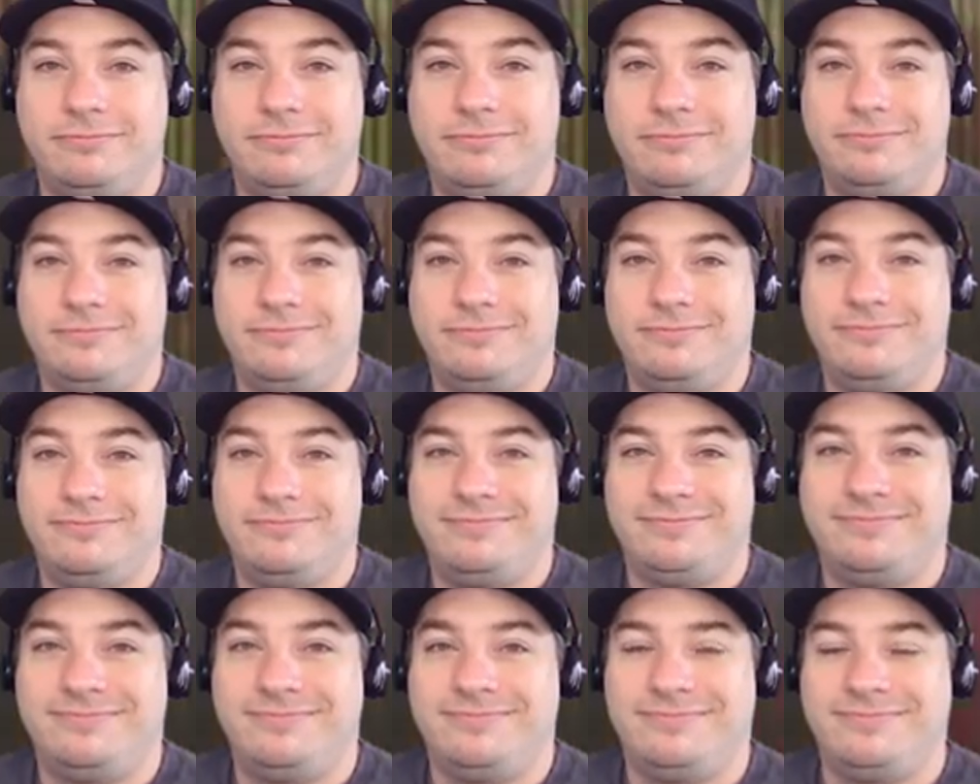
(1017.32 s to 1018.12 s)

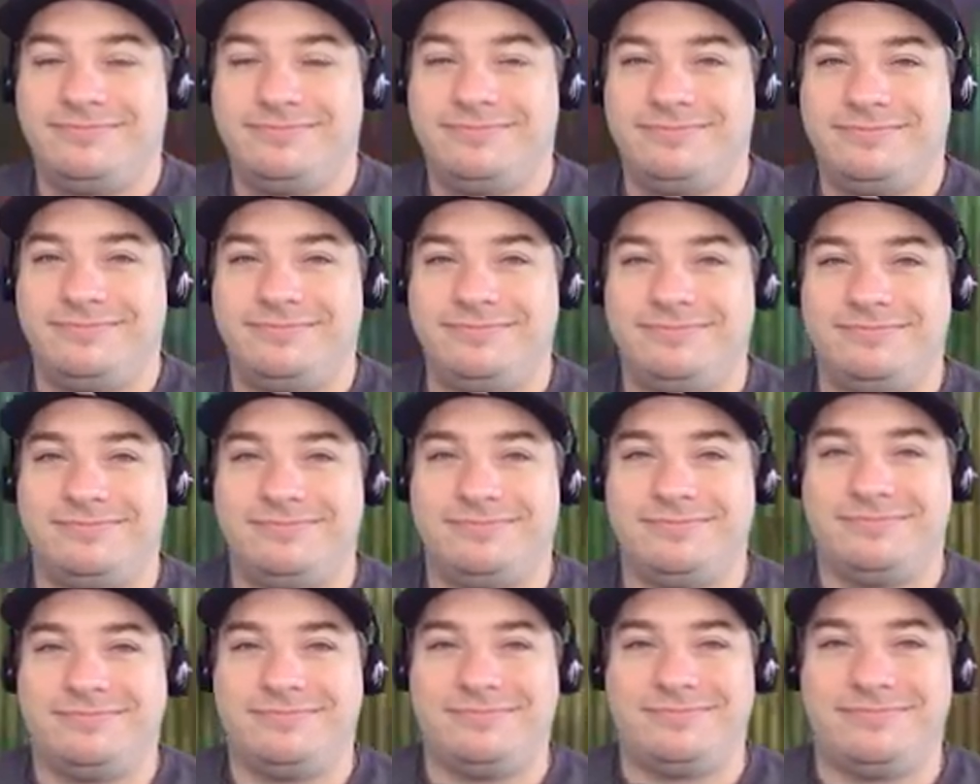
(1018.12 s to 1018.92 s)

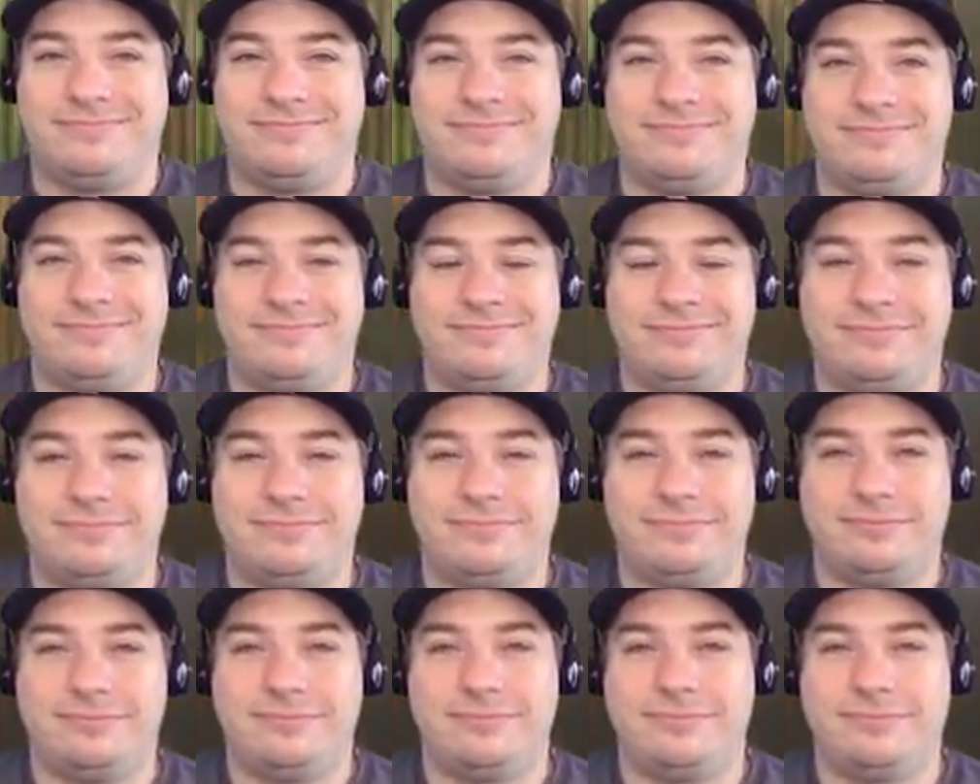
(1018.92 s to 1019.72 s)

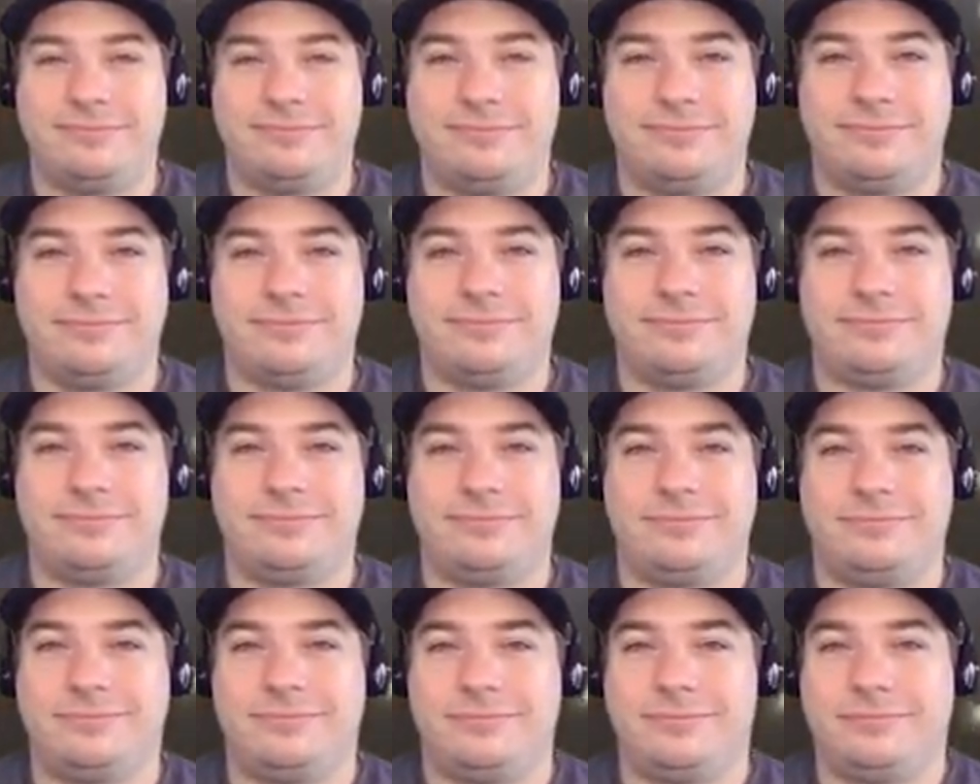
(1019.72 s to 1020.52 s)

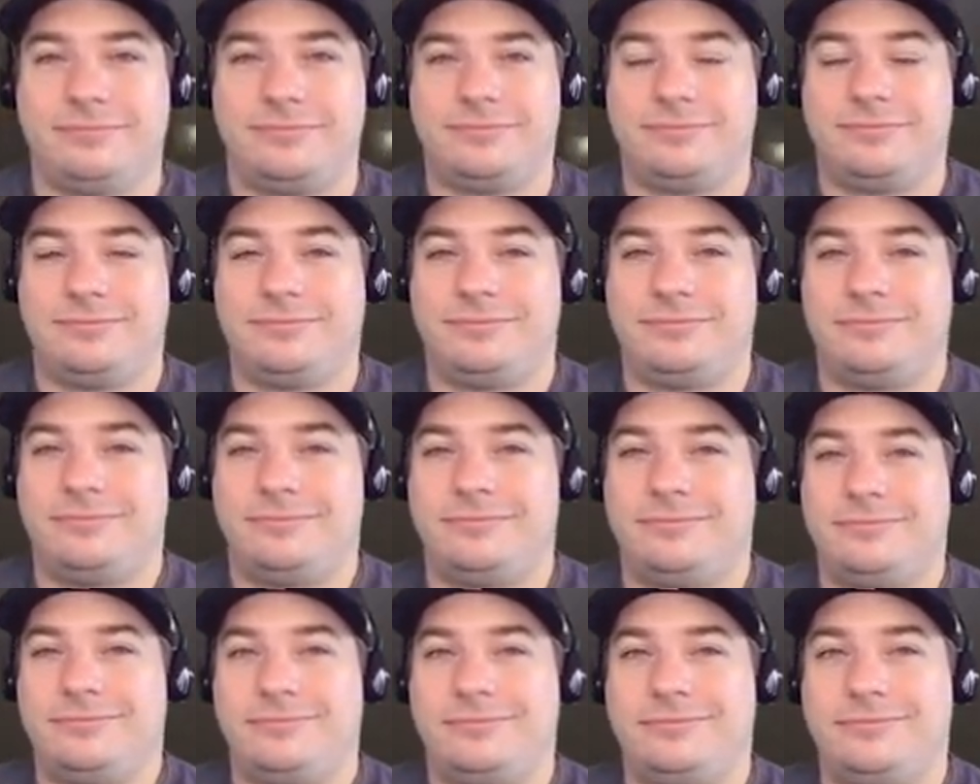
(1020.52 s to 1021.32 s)

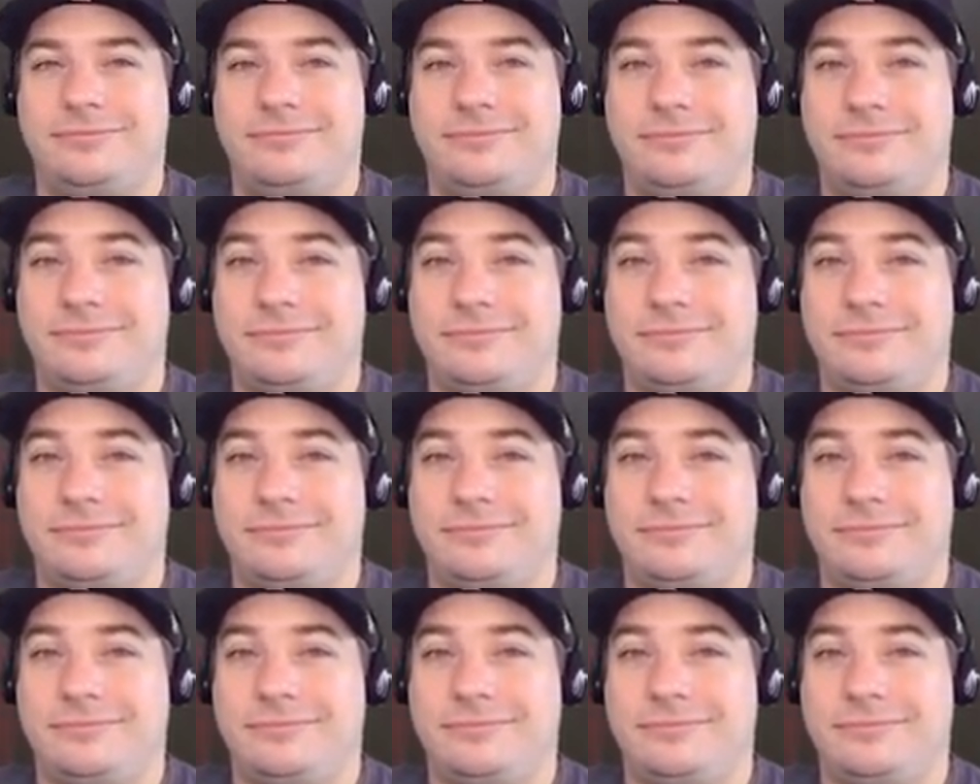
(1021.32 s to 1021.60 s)
(silent)